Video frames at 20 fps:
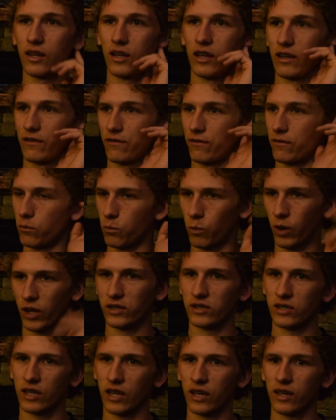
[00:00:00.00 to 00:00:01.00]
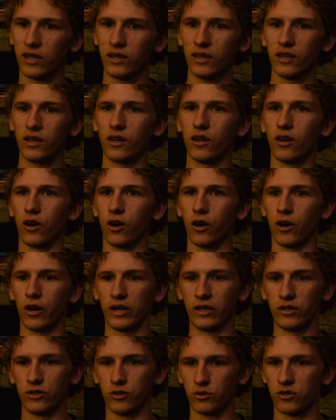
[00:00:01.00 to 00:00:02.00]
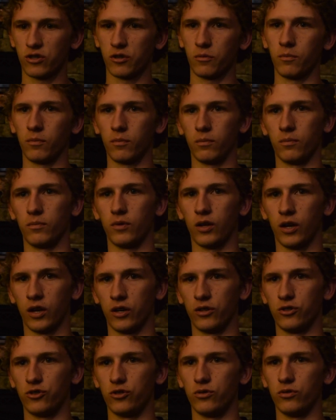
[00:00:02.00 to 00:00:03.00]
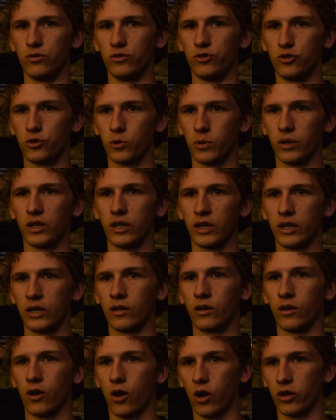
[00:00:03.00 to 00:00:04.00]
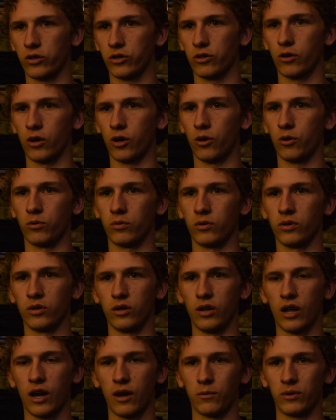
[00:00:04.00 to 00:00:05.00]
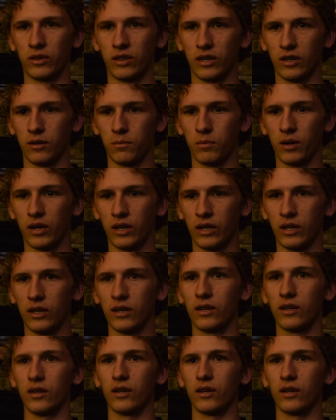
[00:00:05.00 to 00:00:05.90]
If Wednesday, all right, do some drilling on your own, not with anybody,